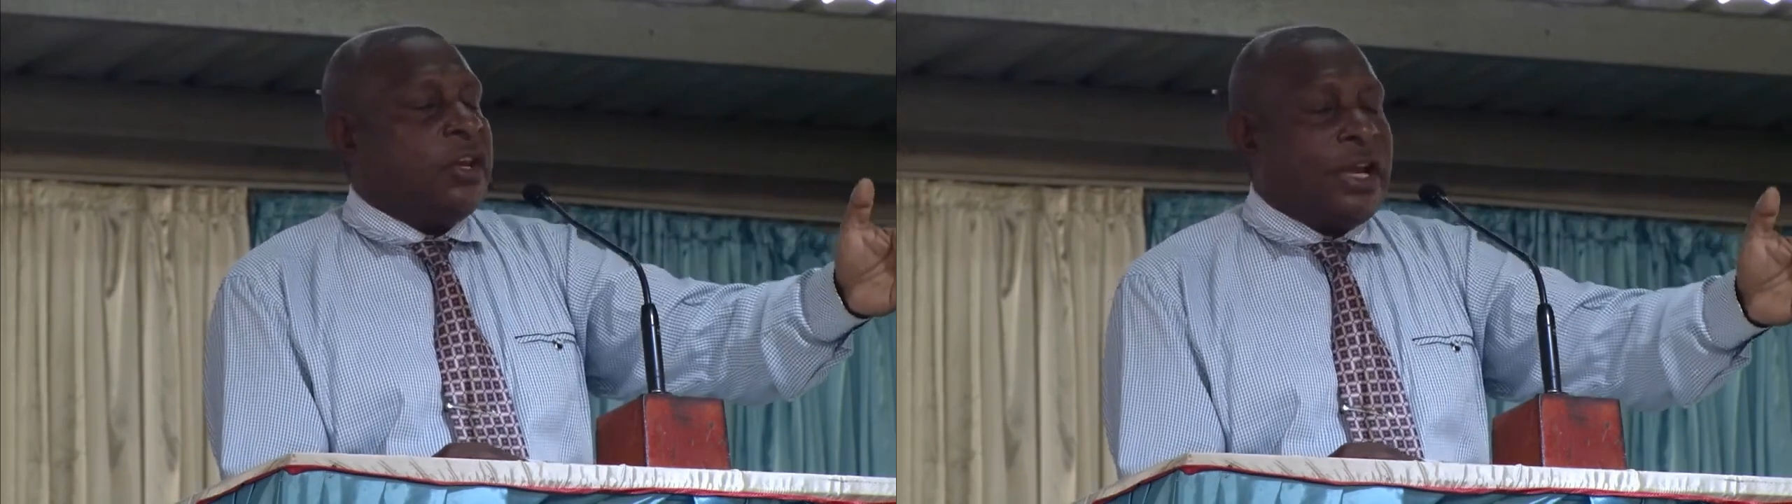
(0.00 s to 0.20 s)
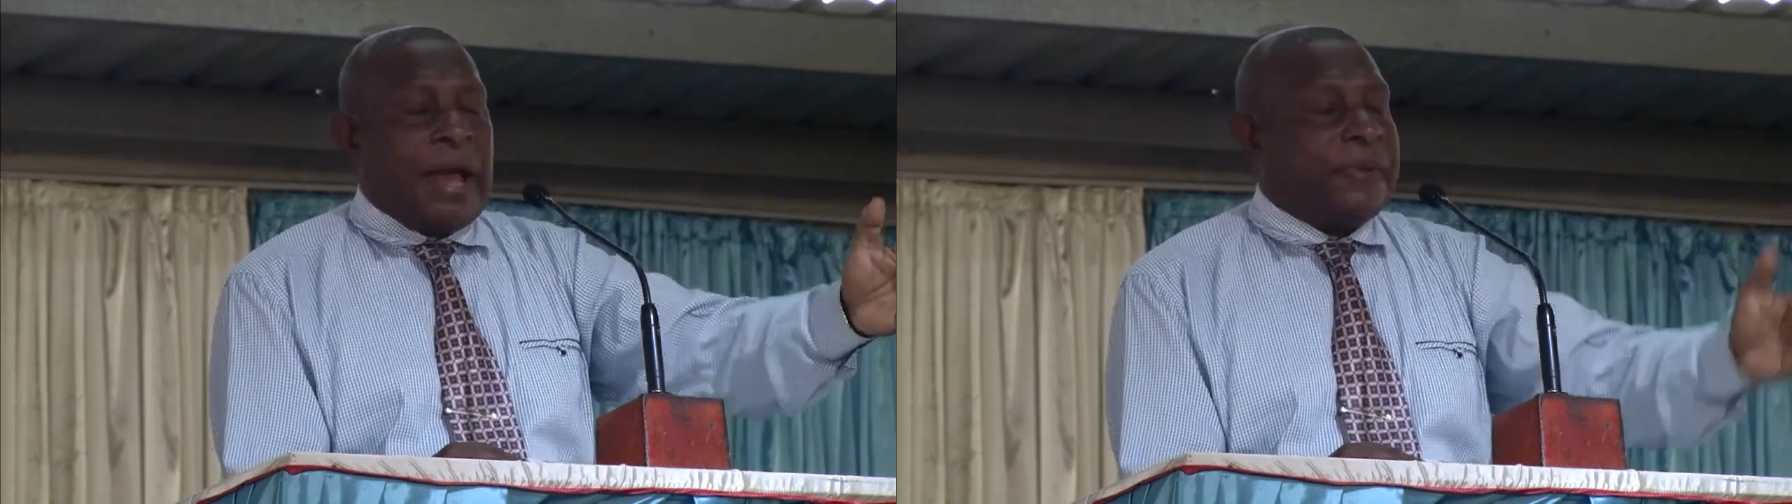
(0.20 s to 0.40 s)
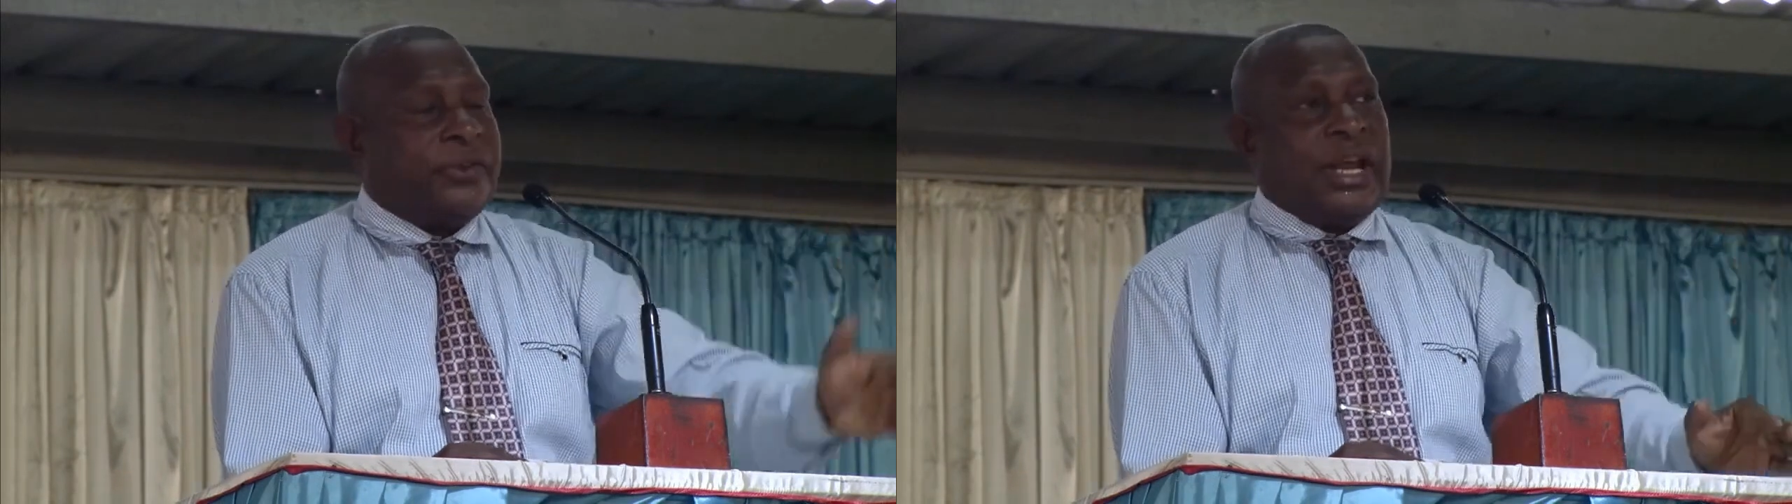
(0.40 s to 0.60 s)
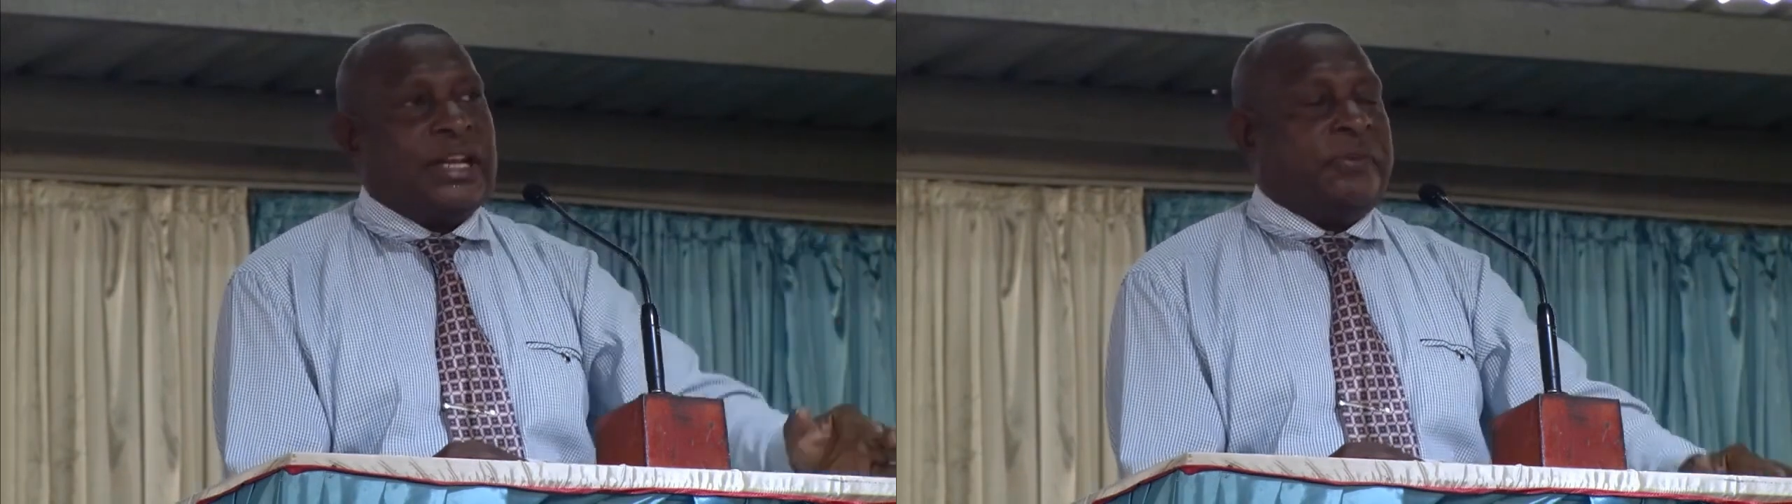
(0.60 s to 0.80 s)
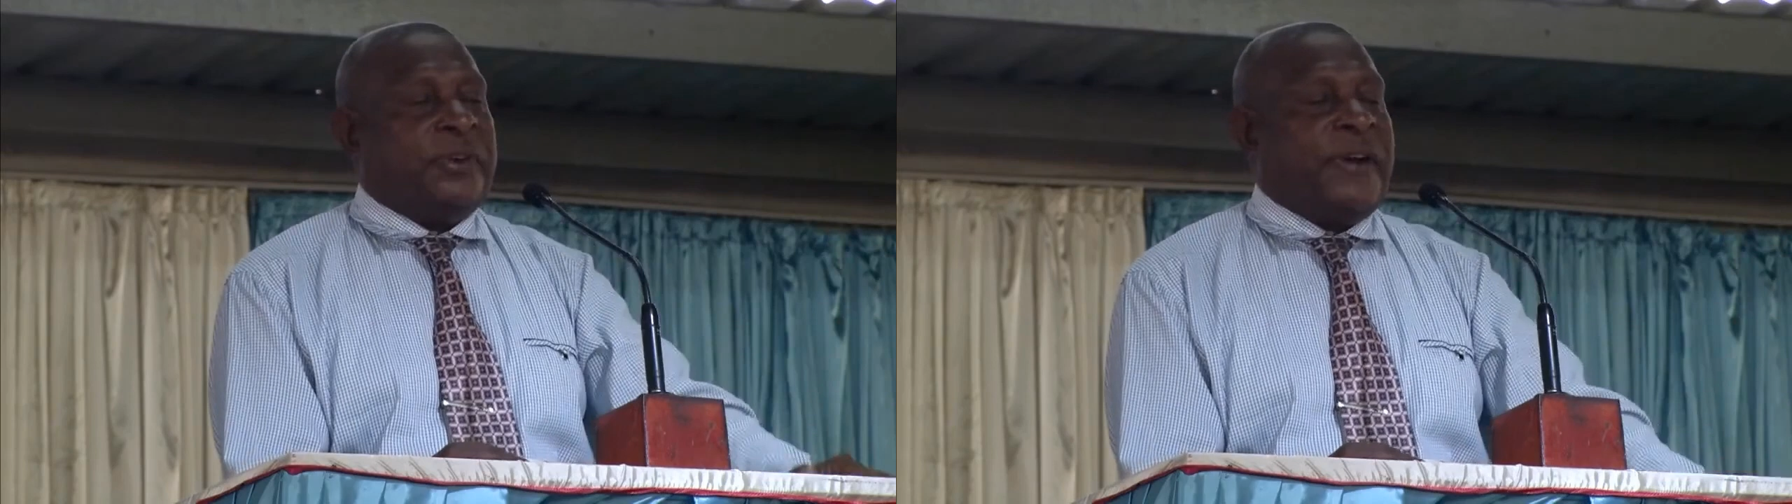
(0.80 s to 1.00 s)
in and up
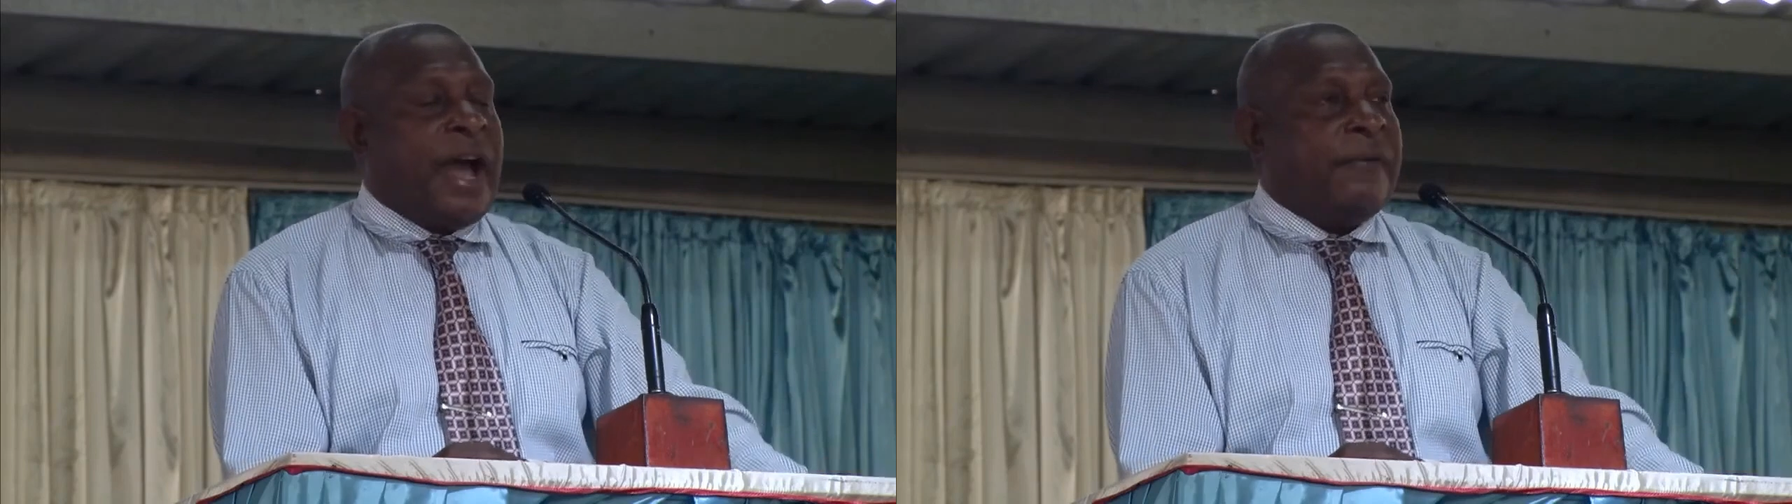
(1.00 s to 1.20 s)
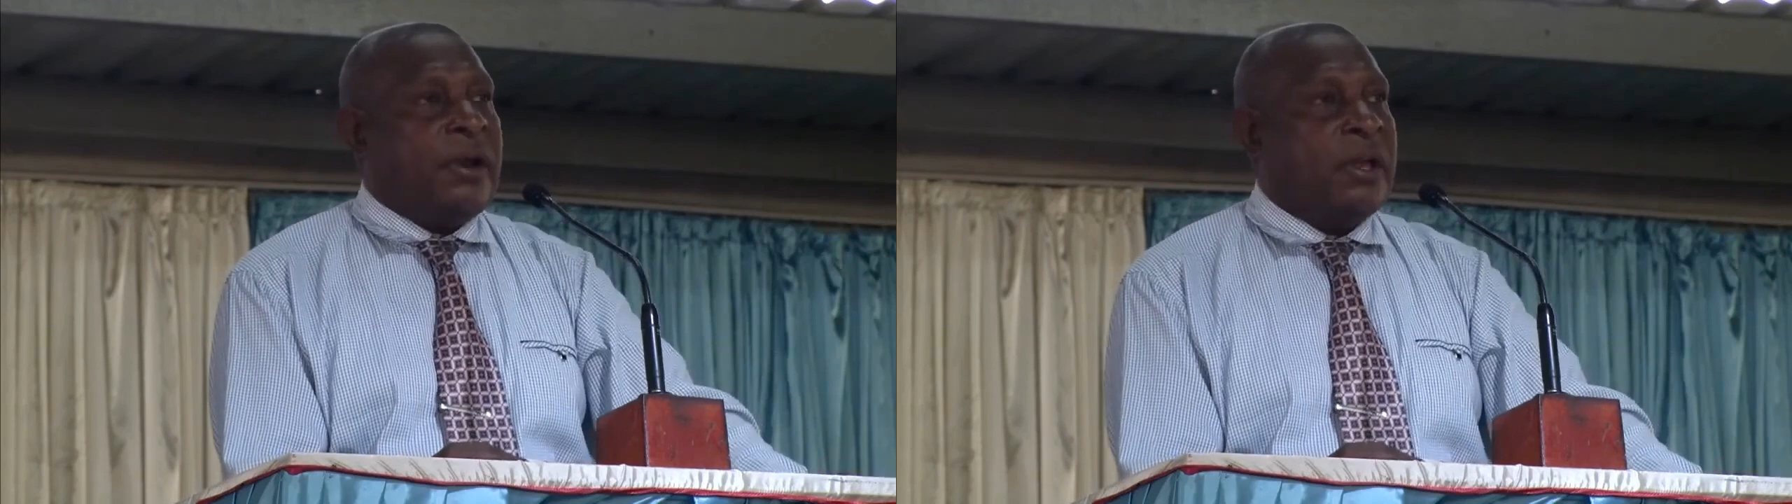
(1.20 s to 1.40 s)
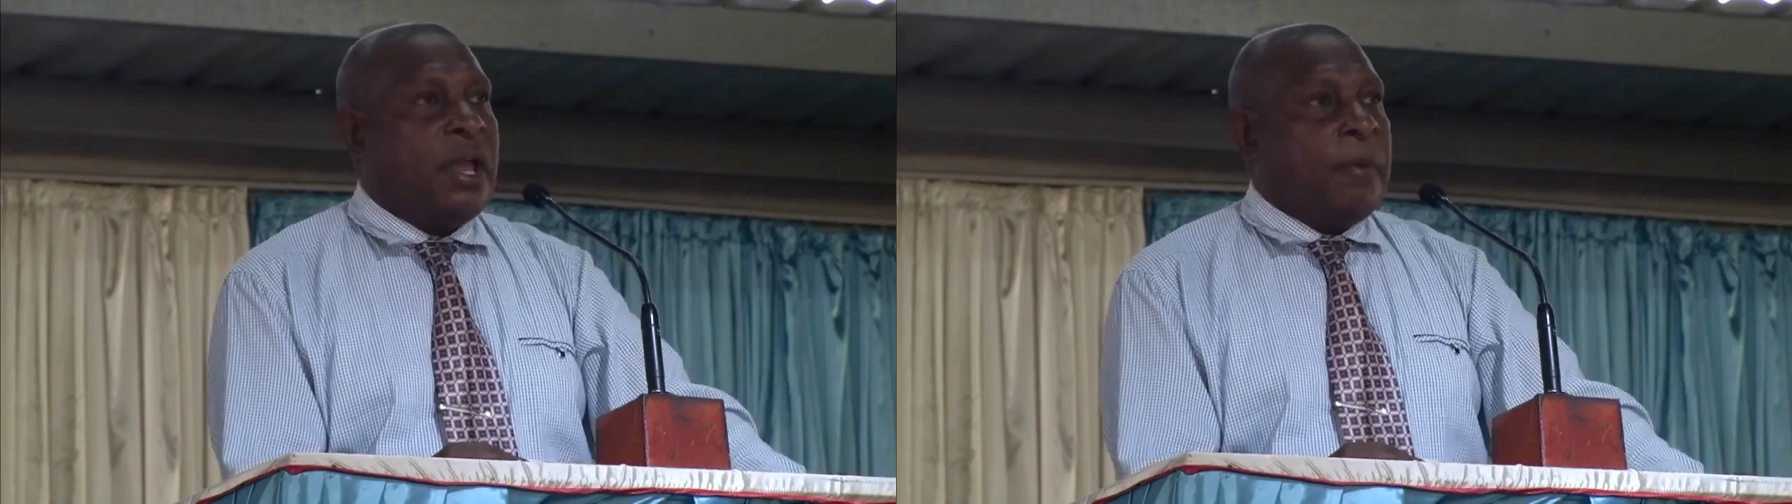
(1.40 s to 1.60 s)
creating revival.